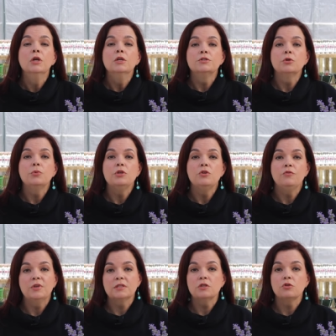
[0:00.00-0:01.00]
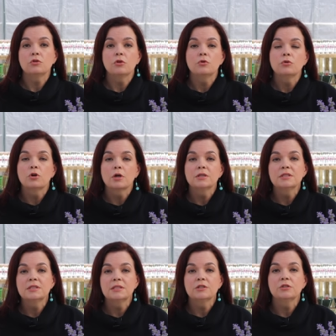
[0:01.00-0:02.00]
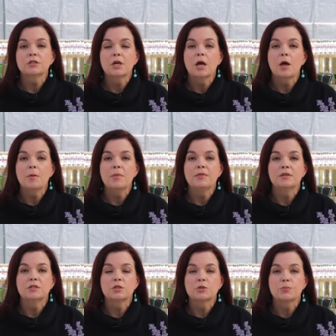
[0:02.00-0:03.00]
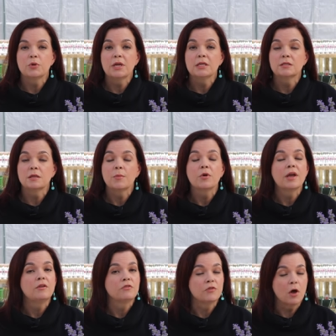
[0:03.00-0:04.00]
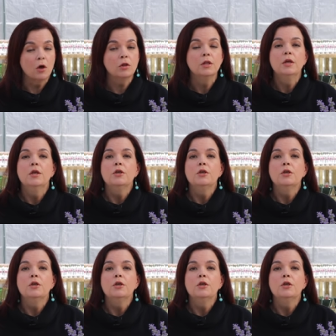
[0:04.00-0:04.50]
So when you visit your local garden center come this spring, summer, and fall,